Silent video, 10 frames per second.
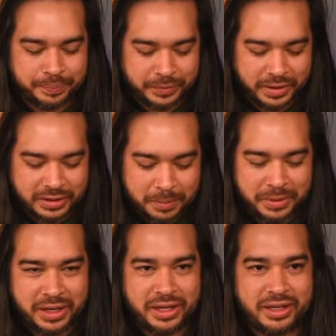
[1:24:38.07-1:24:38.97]

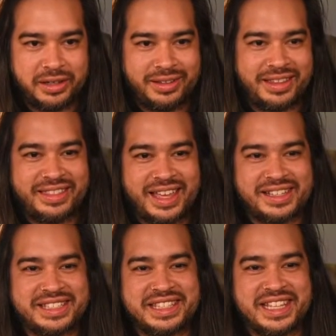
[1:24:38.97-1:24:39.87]
Something
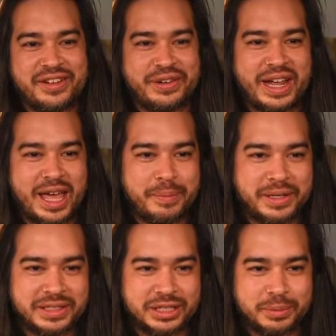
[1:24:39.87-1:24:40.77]
that's never happened
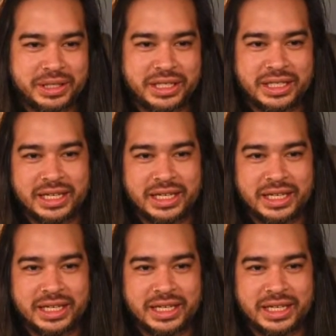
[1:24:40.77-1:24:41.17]
to me